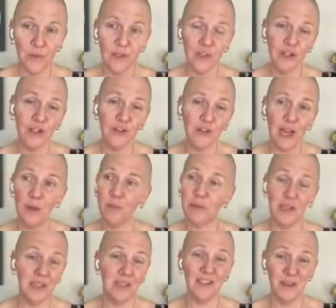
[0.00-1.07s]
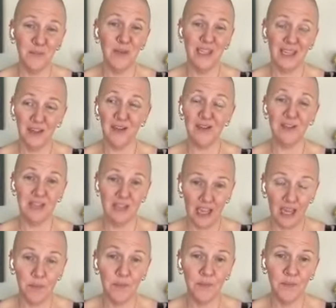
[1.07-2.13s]
because you're now playing somebody else's
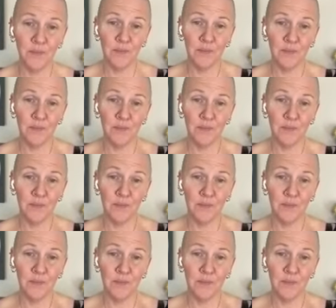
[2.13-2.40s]
game.